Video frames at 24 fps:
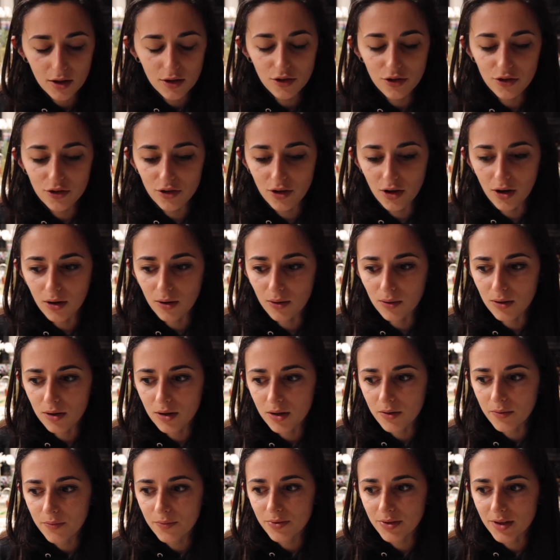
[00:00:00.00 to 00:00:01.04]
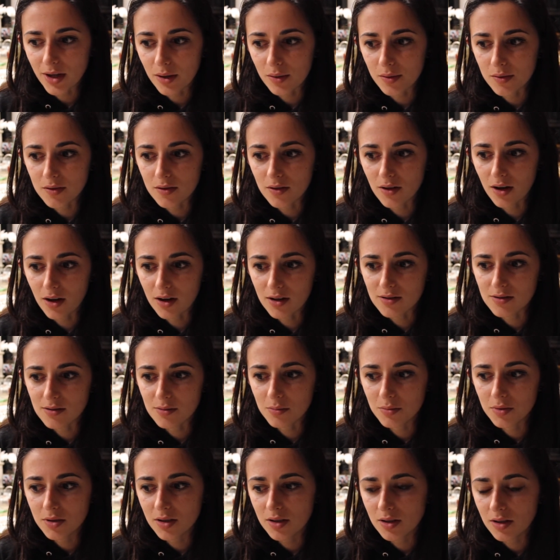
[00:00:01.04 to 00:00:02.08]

So that was awesome.